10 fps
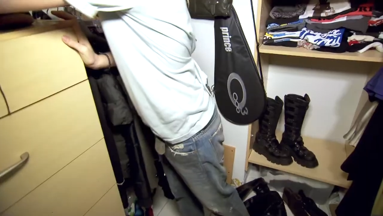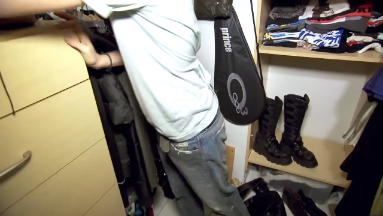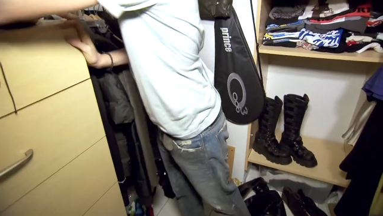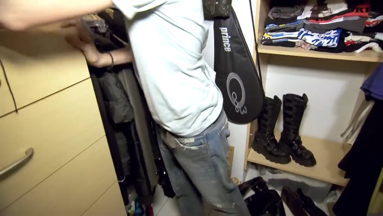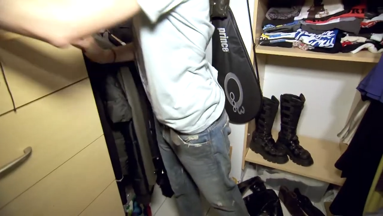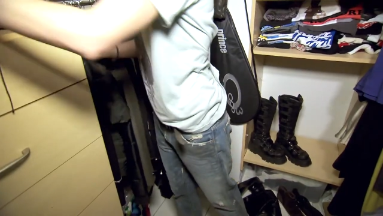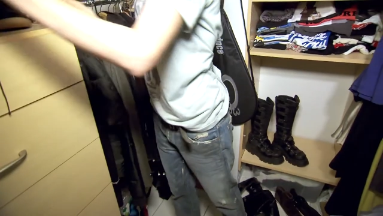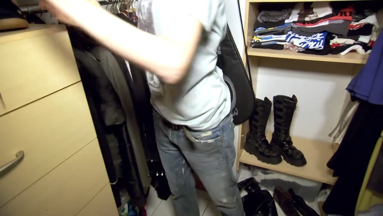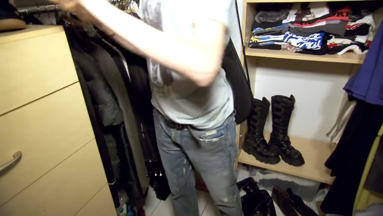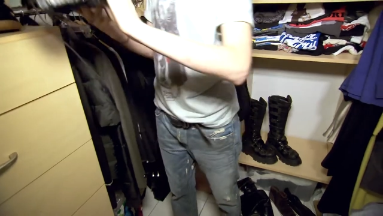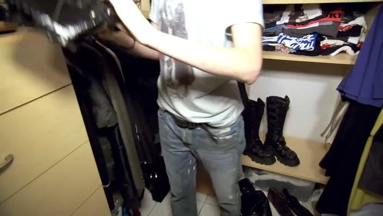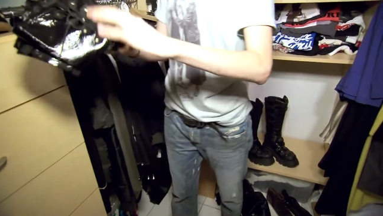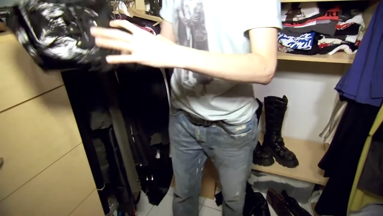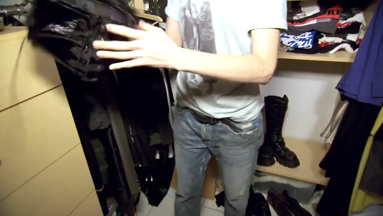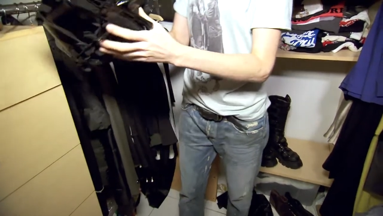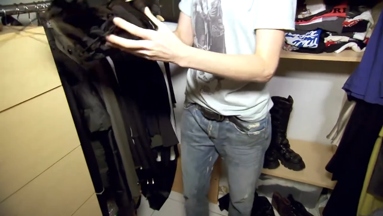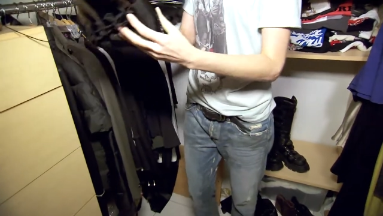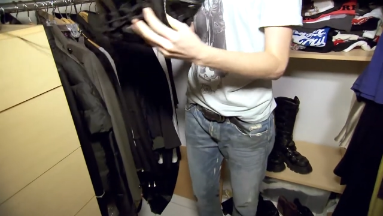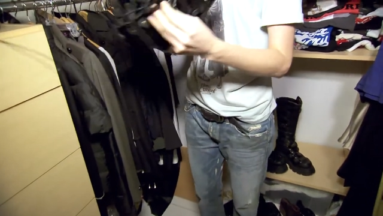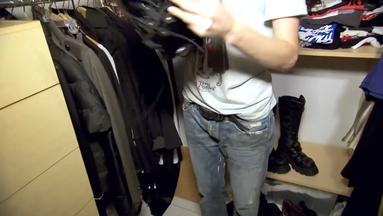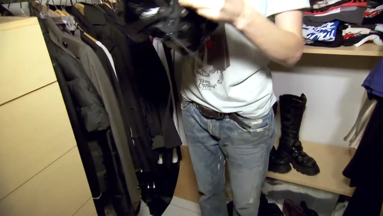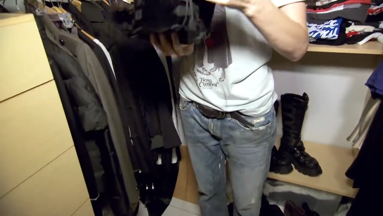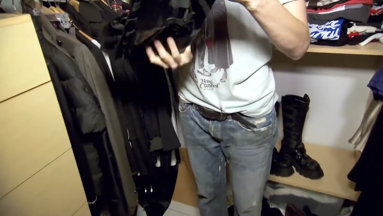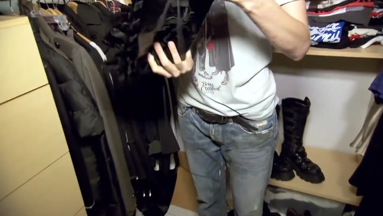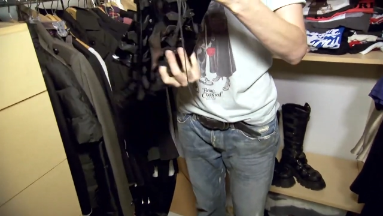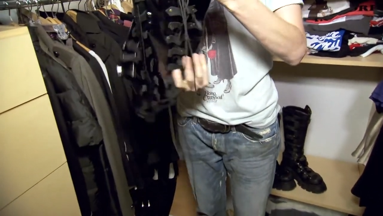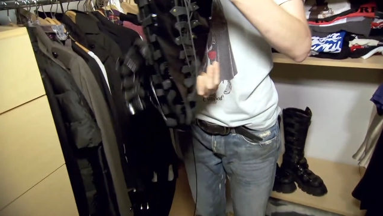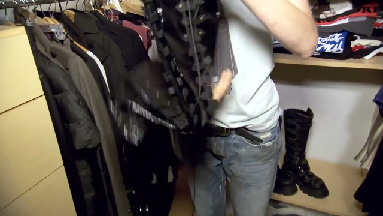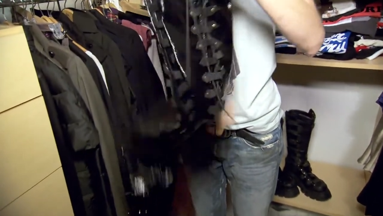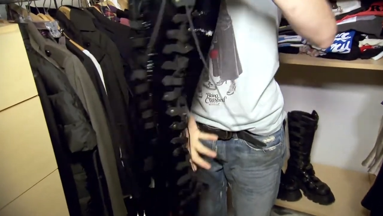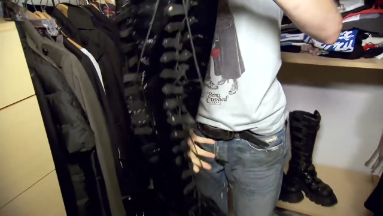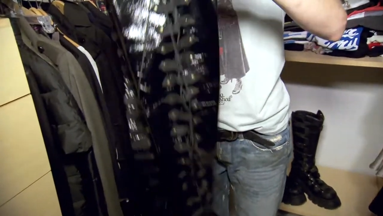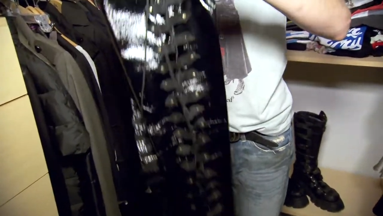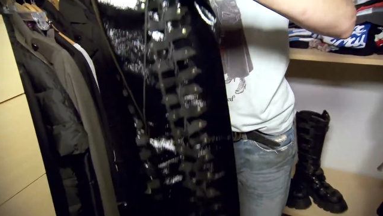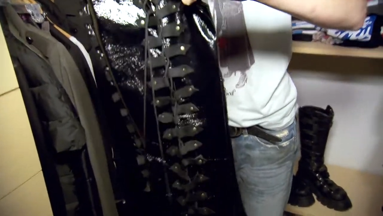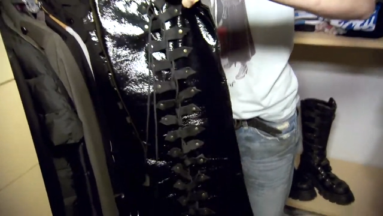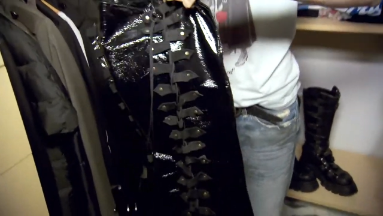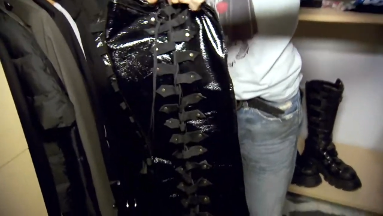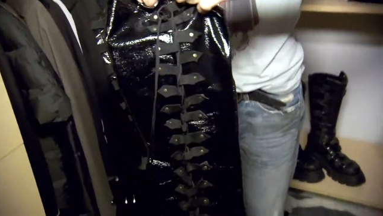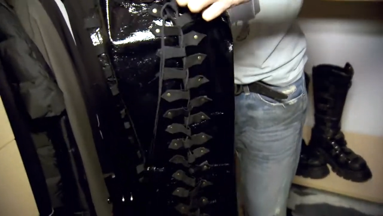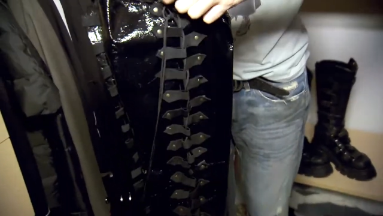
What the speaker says: Nobody's mouth can be seen.